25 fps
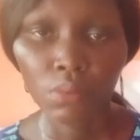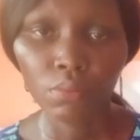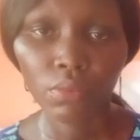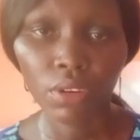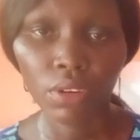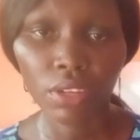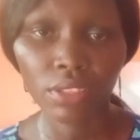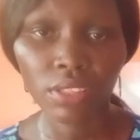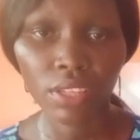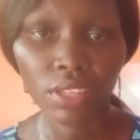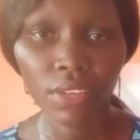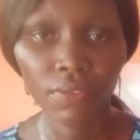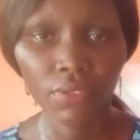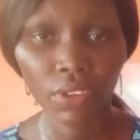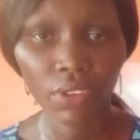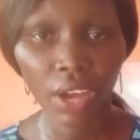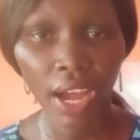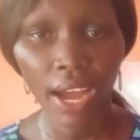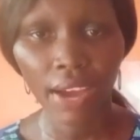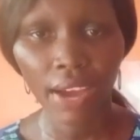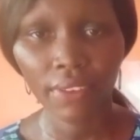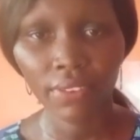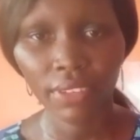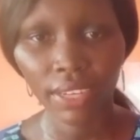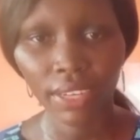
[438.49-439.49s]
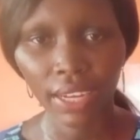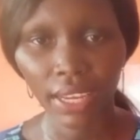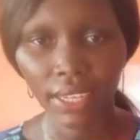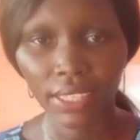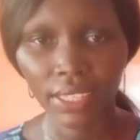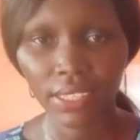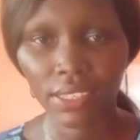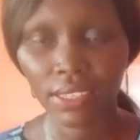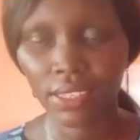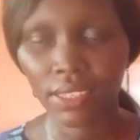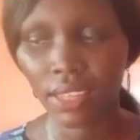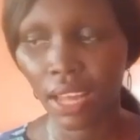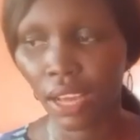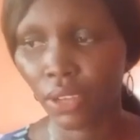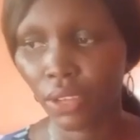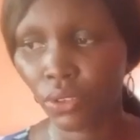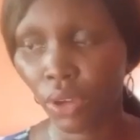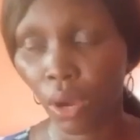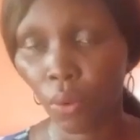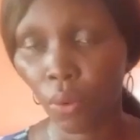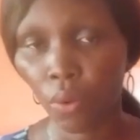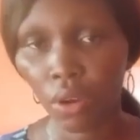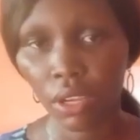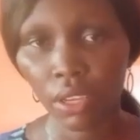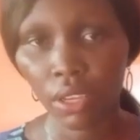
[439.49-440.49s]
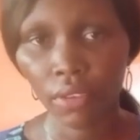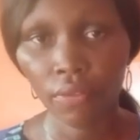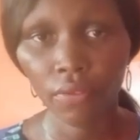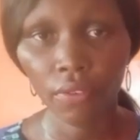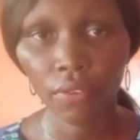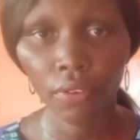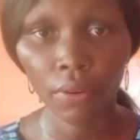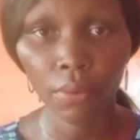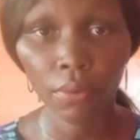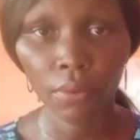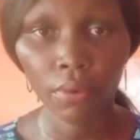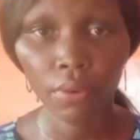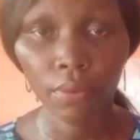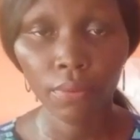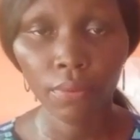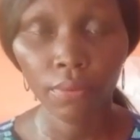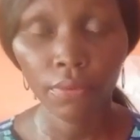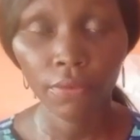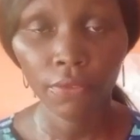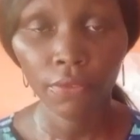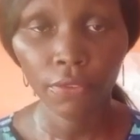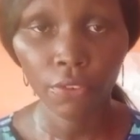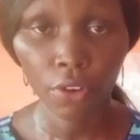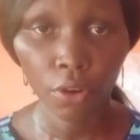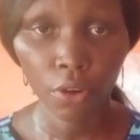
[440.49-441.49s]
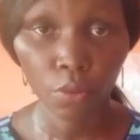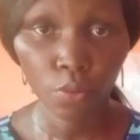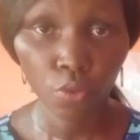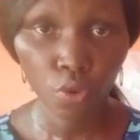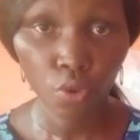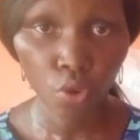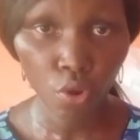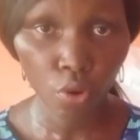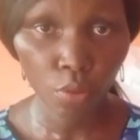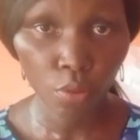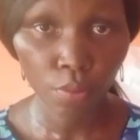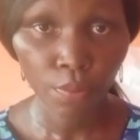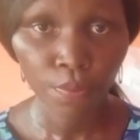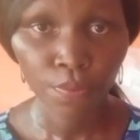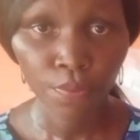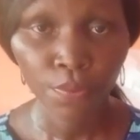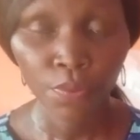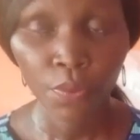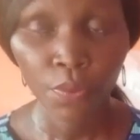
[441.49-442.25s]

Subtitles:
But if you have clients that you are working from home,